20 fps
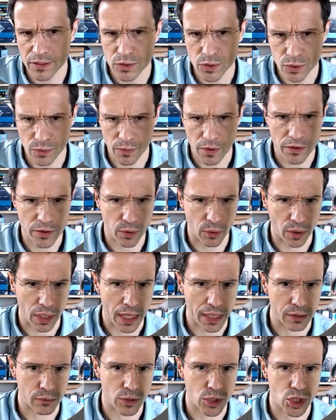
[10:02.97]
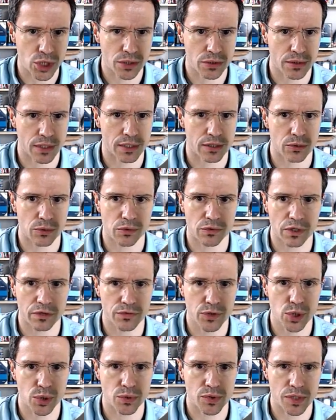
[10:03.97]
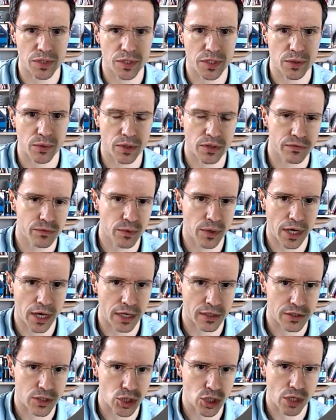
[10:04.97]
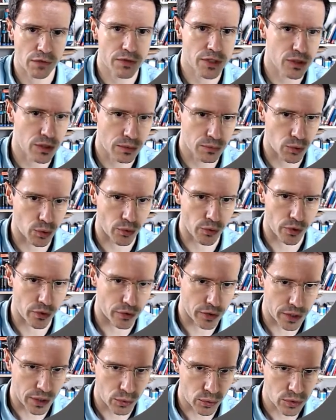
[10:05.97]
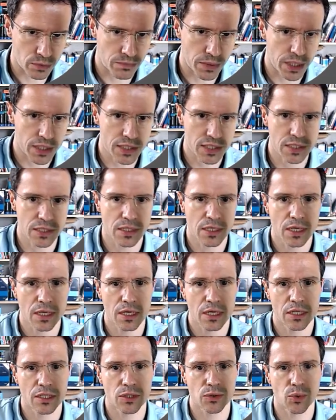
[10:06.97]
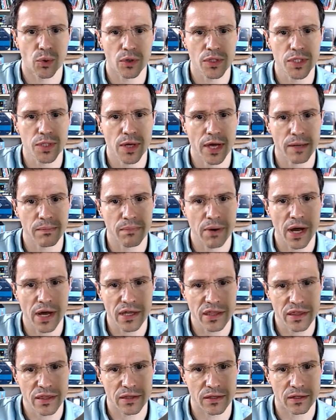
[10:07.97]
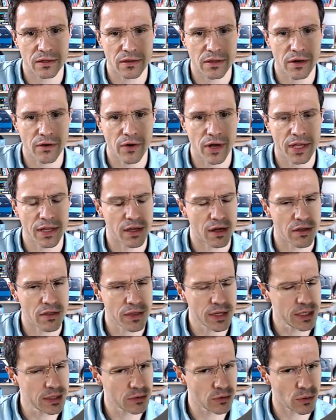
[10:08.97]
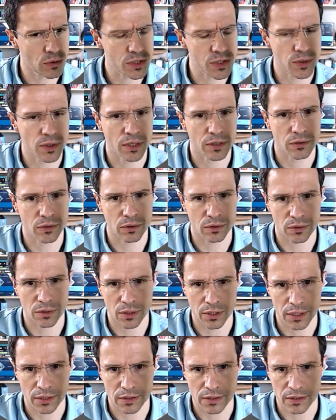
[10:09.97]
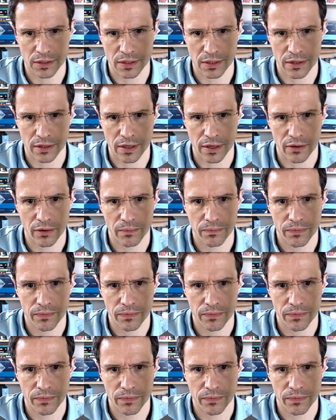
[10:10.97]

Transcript: do with your language that you have chosen. So if you had JavaScript or Node based, you also had Python in there, and I think you also had .NET in there.